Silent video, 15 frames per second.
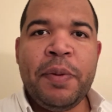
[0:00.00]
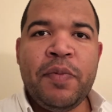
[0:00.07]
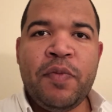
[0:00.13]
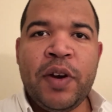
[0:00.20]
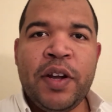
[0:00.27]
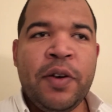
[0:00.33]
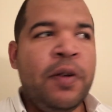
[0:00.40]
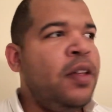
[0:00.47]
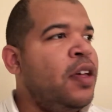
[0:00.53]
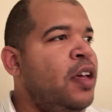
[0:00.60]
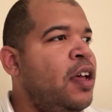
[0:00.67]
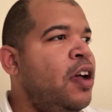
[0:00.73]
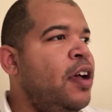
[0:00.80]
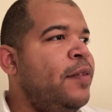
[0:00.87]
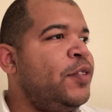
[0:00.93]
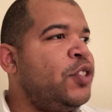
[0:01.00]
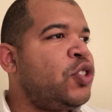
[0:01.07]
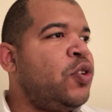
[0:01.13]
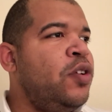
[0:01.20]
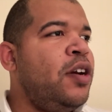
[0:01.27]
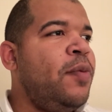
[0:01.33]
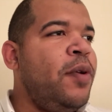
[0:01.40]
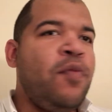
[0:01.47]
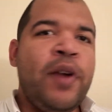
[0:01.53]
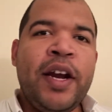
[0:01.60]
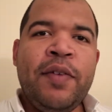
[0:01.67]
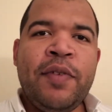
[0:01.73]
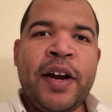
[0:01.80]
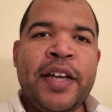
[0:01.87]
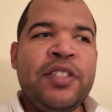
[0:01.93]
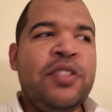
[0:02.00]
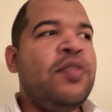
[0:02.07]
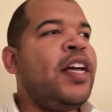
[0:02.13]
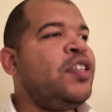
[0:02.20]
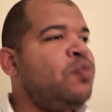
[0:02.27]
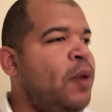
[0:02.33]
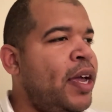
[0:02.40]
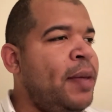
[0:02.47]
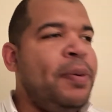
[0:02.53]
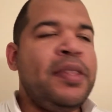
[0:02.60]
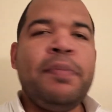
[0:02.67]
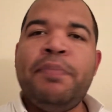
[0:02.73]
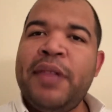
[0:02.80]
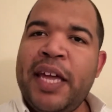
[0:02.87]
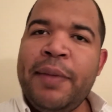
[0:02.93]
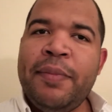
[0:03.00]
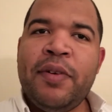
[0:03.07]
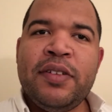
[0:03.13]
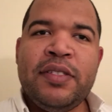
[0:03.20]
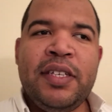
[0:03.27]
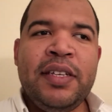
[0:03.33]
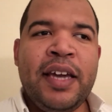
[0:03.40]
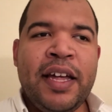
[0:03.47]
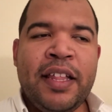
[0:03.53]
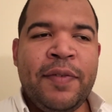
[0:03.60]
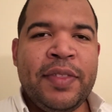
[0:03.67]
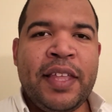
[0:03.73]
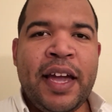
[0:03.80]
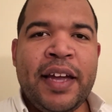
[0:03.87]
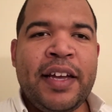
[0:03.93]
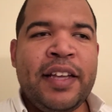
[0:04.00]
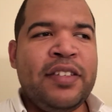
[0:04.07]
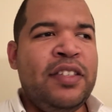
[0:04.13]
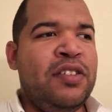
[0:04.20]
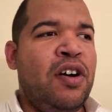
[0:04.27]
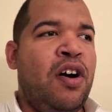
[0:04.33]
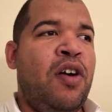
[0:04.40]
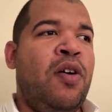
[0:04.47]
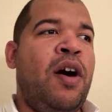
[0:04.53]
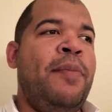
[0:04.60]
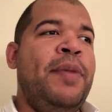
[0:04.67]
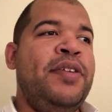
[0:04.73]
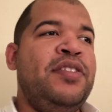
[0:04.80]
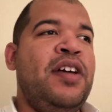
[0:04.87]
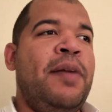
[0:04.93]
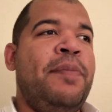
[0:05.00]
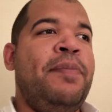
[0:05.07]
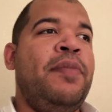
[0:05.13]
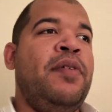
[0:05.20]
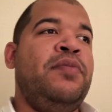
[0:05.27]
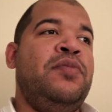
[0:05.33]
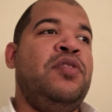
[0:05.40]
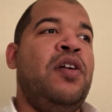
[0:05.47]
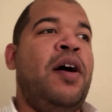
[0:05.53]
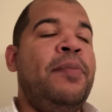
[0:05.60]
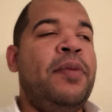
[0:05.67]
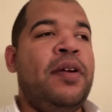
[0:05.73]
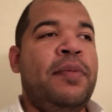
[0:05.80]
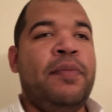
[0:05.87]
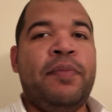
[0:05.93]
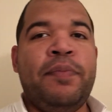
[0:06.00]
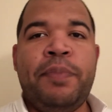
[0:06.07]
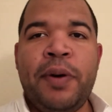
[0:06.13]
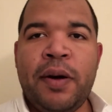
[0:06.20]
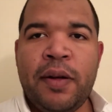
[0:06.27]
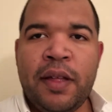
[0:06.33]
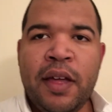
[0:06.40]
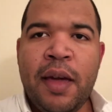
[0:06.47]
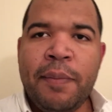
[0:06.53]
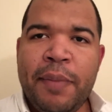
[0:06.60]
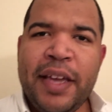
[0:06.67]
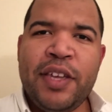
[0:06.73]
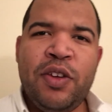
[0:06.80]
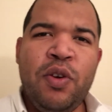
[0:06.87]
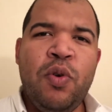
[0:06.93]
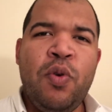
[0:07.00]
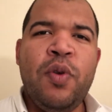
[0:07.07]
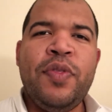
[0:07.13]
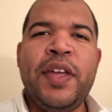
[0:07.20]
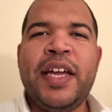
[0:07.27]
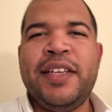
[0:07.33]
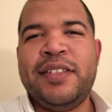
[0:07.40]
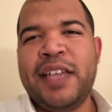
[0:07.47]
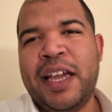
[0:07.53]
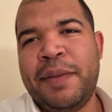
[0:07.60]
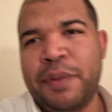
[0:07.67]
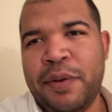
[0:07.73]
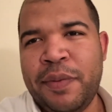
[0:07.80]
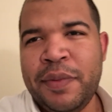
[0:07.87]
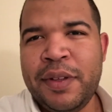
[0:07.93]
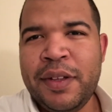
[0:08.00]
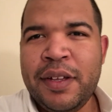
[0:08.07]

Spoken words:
it real. Screwed up with Ray Rice, so that's why he put the blame on Zeke Elliott with that, because he's, I messed up, so I'm going to make you the example.